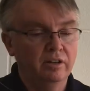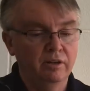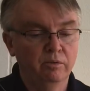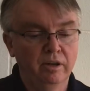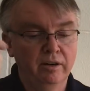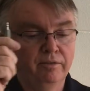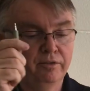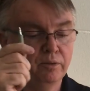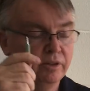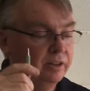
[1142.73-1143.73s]
and we'll have
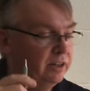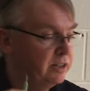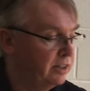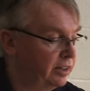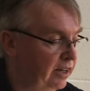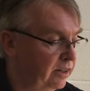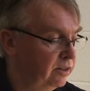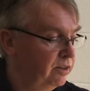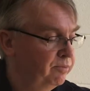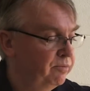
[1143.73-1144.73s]
3 of these at the end.
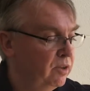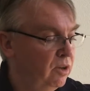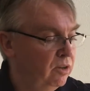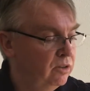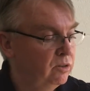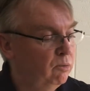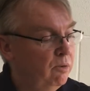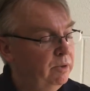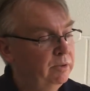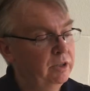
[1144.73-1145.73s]
So
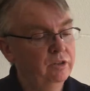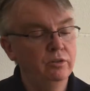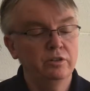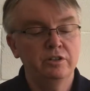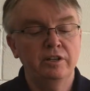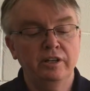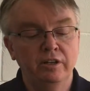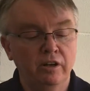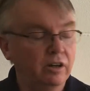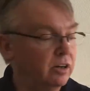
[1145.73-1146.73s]
what we want to do is take
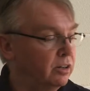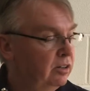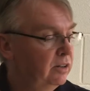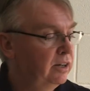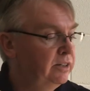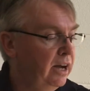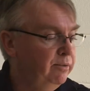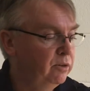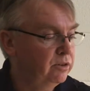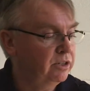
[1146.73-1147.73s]
our
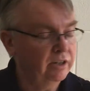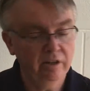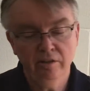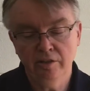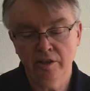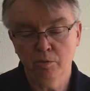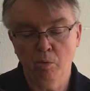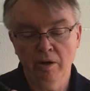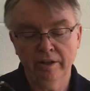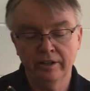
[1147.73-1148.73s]
adapters here, these
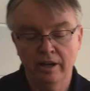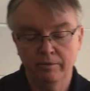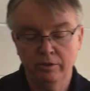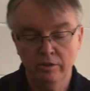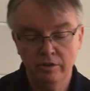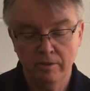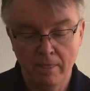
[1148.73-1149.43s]
Y adapters,